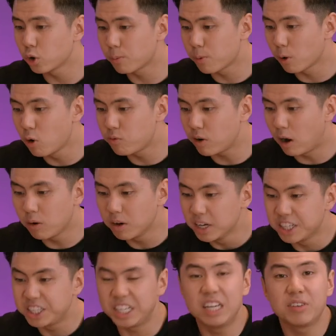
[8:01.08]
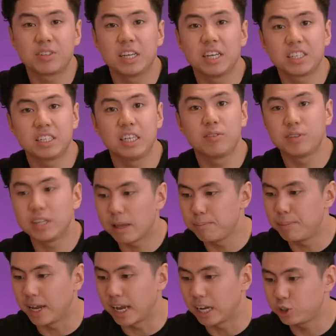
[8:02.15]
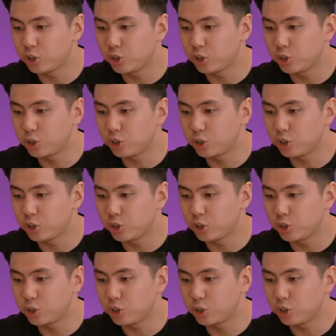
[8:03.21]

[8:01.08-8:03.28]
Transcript: profile. She isn't even that big. As you